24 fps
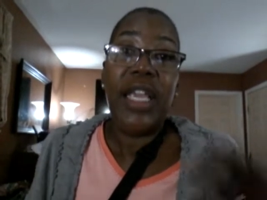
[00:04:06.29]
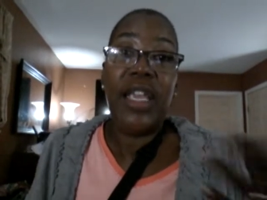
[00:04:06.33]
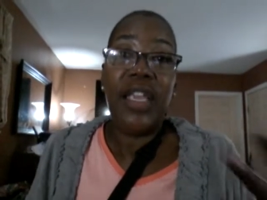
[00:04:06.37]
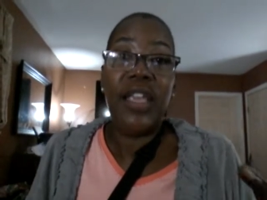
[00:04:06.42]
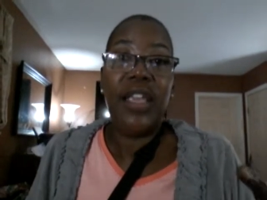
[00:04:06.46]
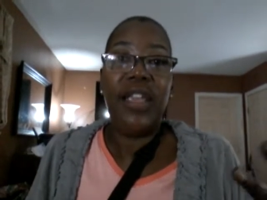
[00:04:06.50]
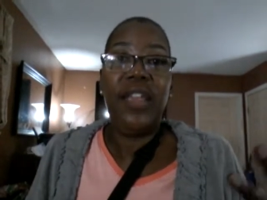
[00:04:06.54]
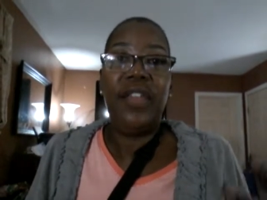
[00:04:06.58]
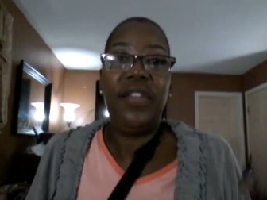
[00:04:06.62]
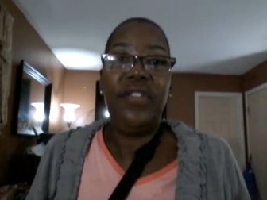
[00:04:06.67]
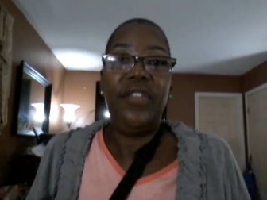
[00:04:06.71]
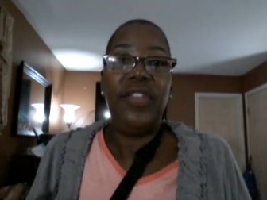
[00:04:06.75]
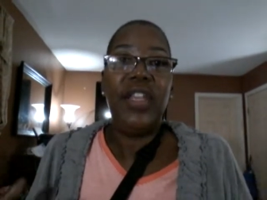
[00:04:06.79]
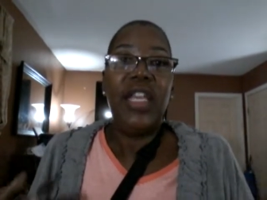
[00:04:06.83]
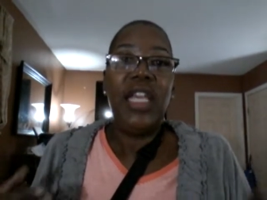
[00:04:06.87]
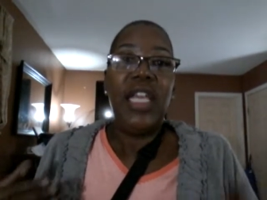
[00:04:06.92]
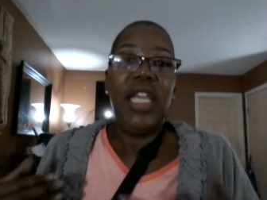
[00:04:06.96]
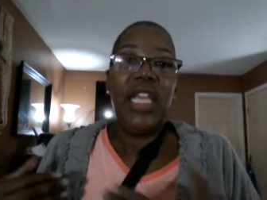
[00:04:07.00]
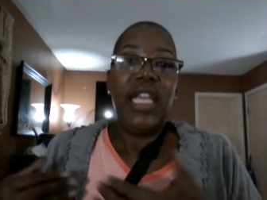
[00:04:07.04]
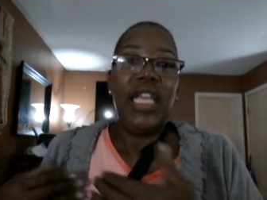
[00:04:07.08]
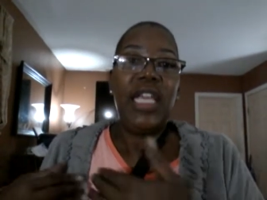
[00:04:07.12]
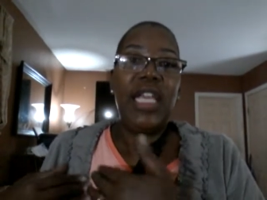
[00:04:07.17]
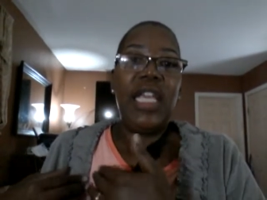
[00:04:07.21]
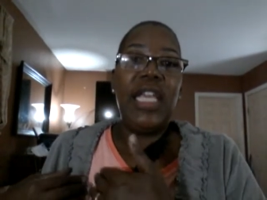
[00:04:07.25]
is
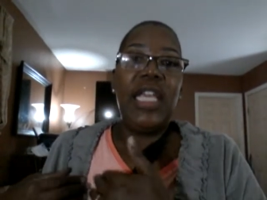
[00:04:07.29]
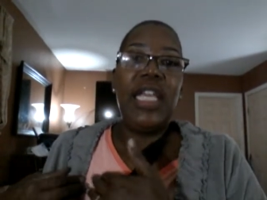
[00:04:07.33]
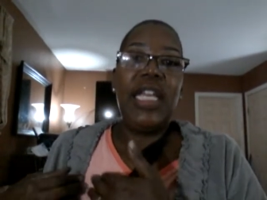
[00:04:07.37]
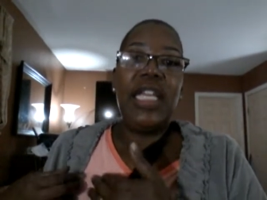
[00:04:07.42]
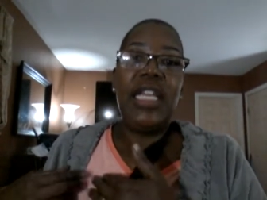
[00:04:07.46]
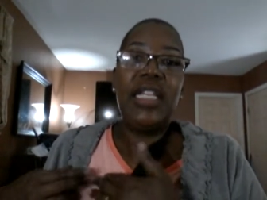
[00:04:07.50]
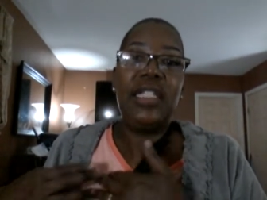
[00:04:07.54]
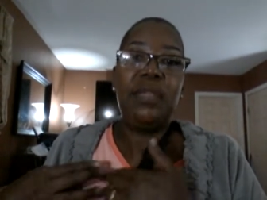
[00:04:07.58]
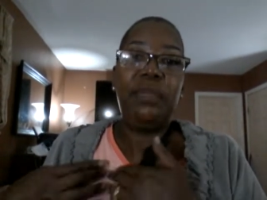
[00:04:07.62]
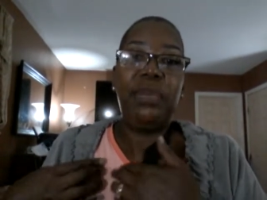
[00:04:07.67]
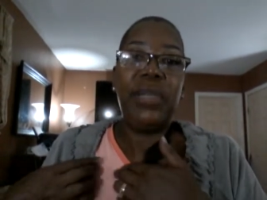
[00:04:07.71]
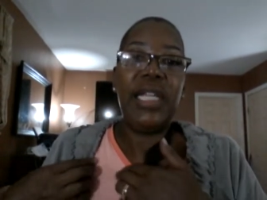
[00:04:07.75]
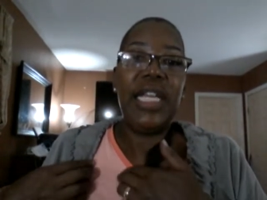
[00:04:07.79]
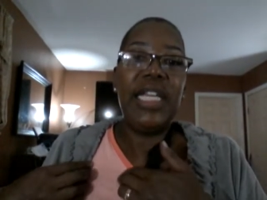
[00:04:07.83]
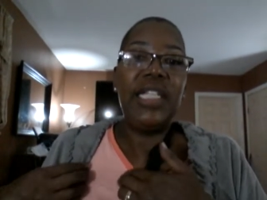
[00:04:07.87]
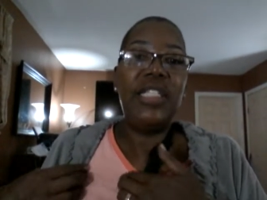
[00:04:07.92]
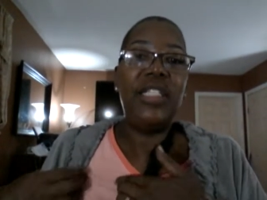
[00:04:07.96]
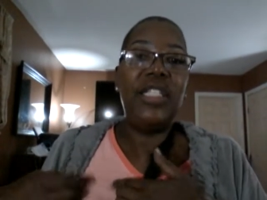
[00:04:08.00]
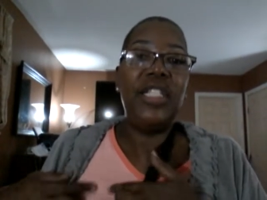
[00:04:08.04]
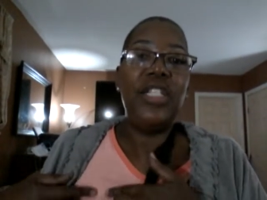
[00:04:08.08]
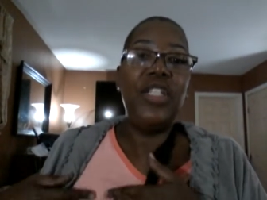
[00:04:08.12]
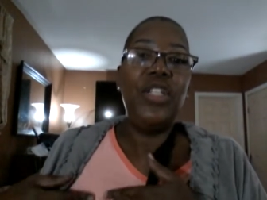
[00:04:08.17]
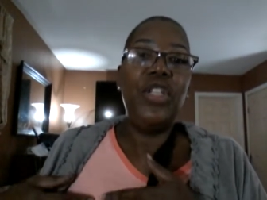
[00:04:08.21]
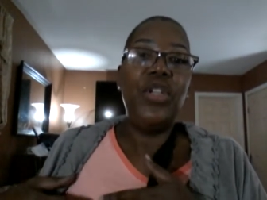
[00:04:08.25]
it is
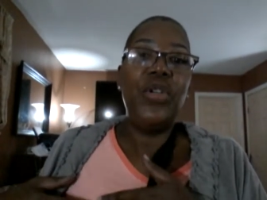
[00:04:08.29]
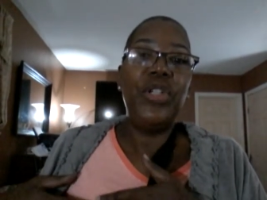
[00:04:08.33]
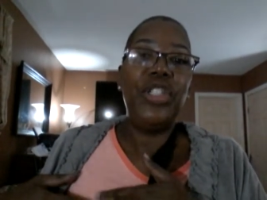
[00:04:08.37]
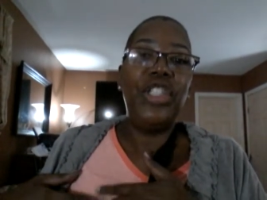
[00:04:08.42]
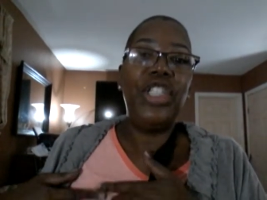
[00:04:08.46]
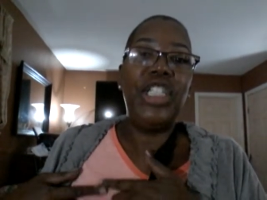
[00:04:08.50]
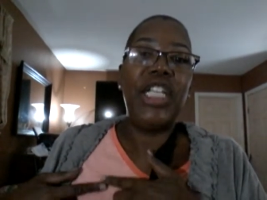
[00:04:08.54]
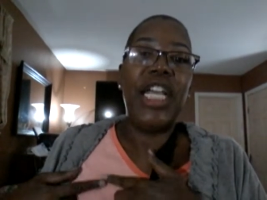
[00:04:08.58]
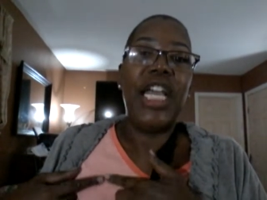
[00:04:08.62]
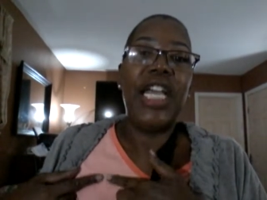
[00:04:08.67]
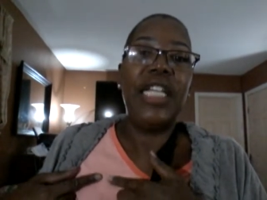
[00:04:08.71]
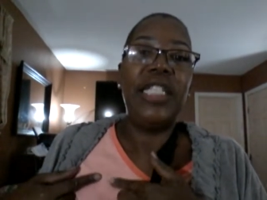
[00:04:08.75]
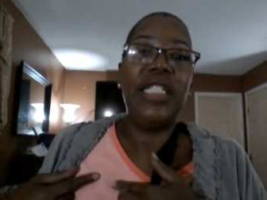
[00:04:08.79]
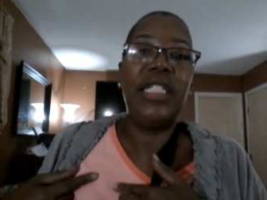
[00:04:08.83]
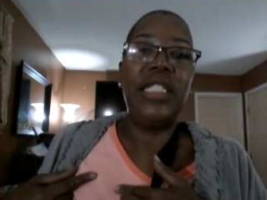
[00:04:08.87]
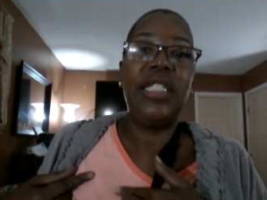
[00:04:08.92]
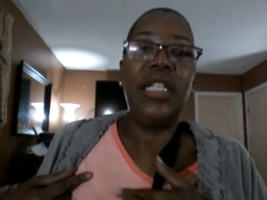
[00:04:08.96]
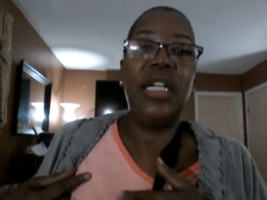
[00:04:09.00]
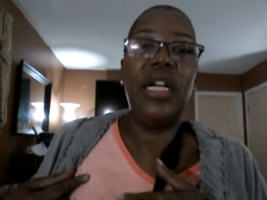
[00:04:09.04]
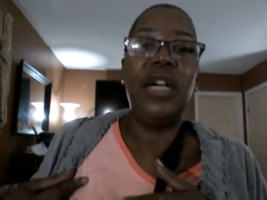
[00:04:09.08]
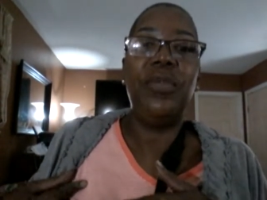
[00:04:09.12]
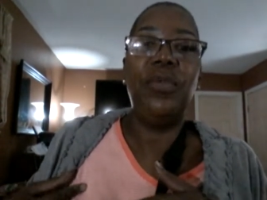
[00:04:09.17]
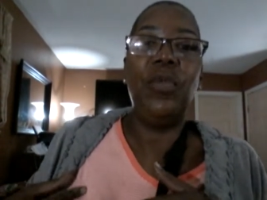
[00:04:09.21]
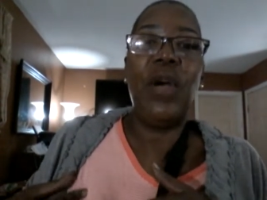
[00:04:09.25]
placed in your
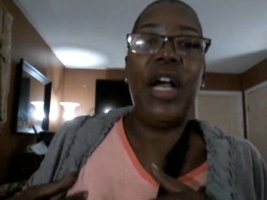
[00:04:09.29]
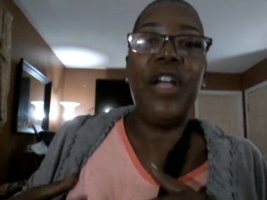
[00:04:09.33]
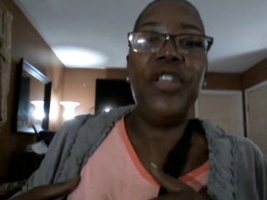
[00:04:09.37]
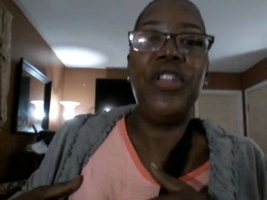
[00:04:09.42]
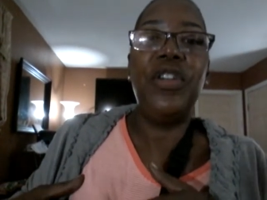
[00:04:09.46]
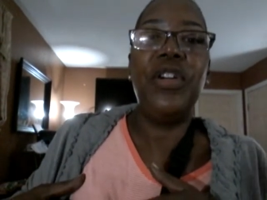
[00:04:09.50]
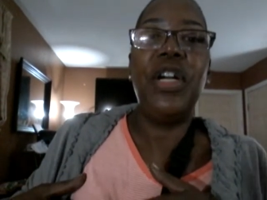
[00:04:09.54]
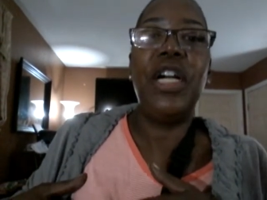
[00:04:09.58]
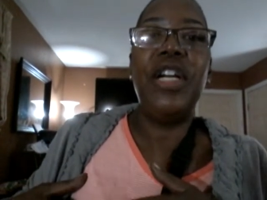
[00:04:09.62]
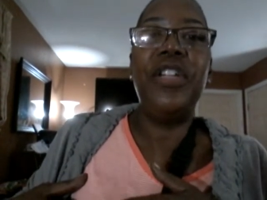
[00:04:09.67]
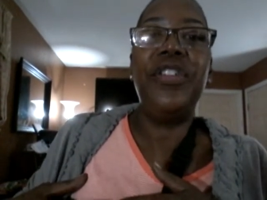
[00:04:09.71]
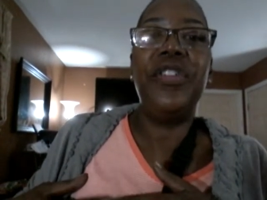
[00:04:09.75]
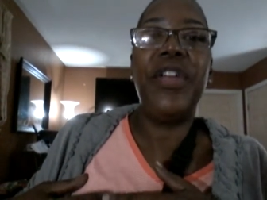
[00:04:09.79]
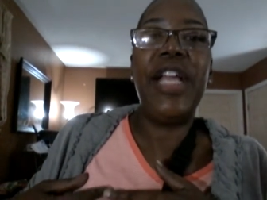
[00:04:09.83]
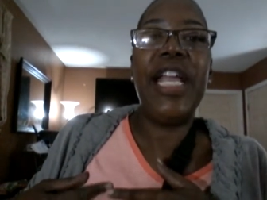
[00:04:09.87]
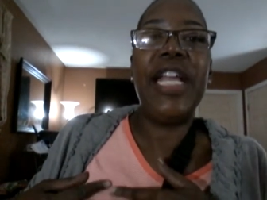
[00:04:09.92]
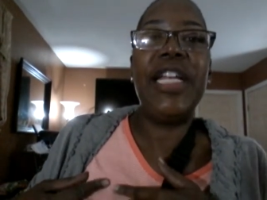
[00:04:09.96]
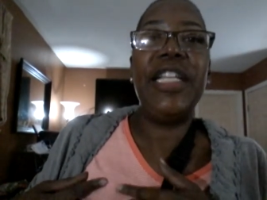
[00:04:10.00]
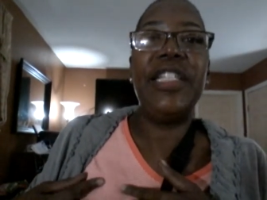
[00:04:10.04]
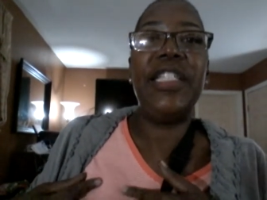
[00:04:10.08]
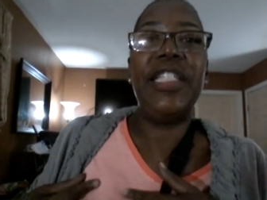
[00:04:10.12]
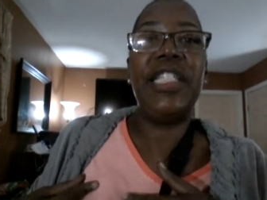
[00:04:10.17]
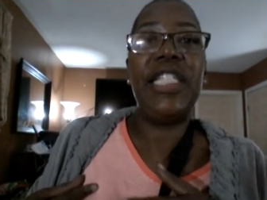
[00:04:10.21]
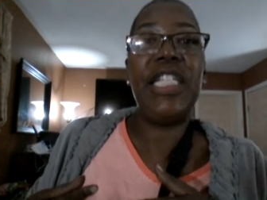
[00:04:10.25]
chest while you're under
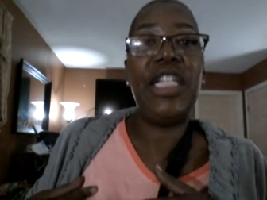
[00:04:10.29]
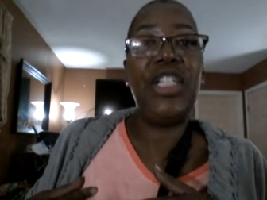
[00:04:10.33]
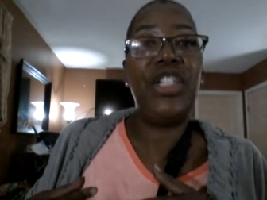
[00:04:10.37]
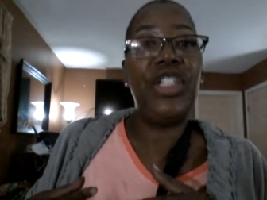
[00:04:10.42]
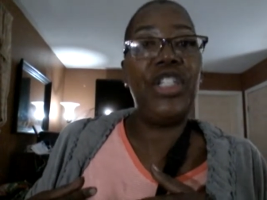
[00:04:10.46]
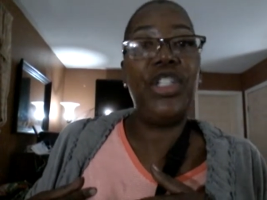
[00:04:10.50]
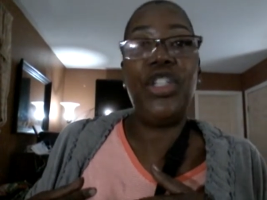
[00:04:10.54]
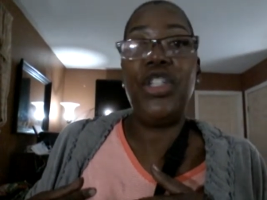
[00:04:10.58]
anesthesia.